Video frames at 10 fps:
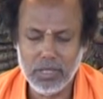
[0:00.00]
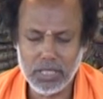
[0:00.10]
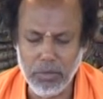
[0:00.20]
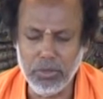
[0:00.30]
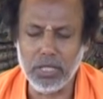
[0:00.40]

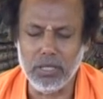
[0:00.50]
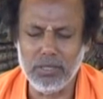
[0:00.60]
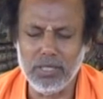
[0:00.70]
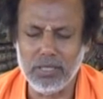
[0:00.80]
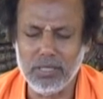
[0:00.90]

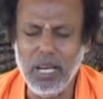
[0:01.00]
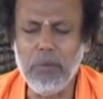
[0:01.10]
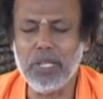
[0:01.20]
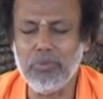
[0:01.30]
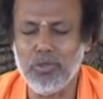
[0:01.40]
semi-conscious, I
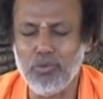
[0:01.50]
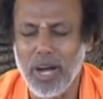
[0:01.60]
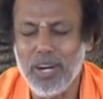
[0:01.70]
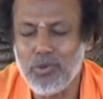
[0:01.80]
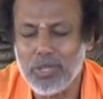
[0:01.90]
mean if you
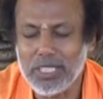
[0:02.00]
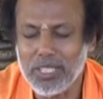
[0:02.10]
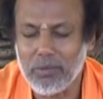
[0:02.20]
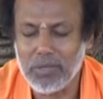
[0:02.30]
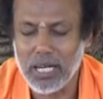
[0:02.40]
want to
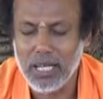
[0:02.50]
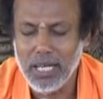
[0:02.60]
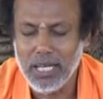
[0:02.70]
resolve that.